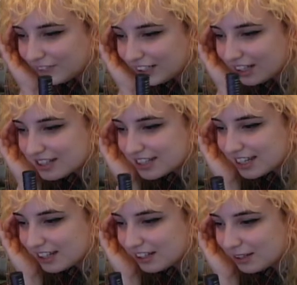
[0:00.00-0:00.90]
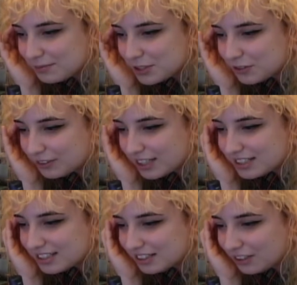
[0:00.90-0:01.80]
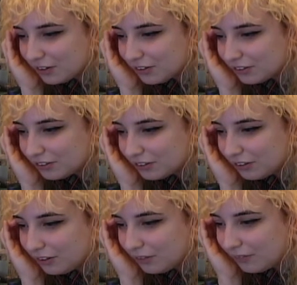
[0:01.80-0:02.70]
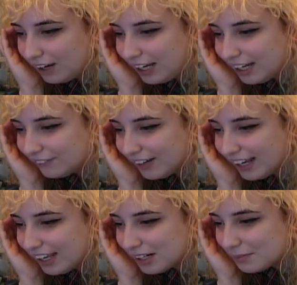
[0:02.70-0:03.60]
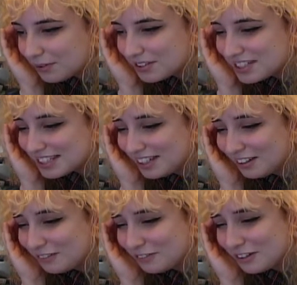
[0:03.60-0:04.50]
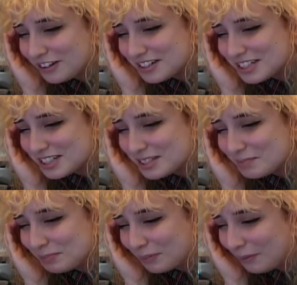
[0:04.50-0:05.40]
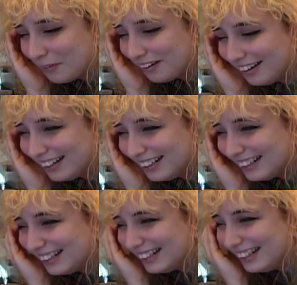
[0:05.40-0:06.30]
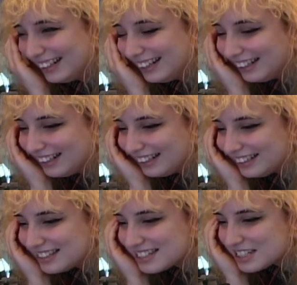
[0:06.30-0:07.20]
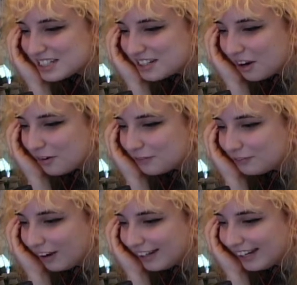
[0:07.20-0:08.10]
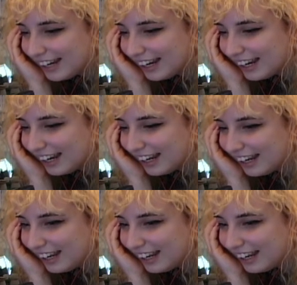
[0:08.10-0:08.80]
because I am too lazy to go on Google what animals kill for sport. This is so funny.